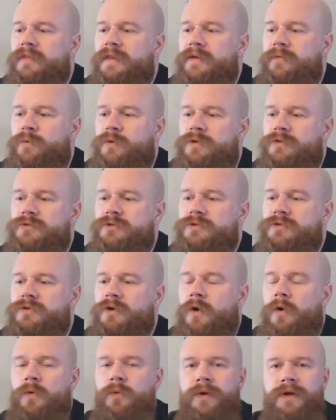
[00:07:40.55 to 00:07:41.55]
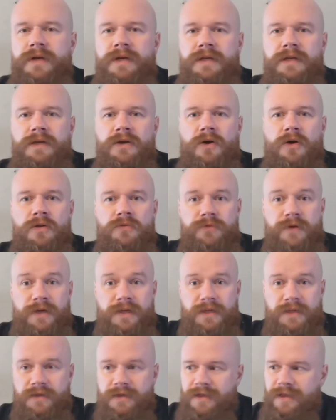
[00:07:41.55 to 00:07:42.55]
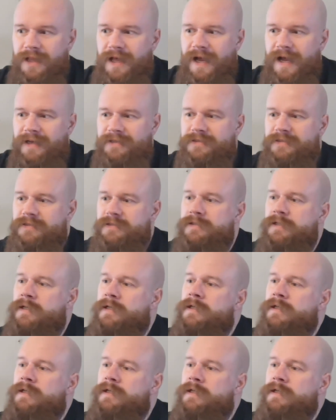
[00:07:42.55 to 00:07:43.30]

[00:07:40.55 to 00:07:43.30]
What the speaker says: it was already in the glass.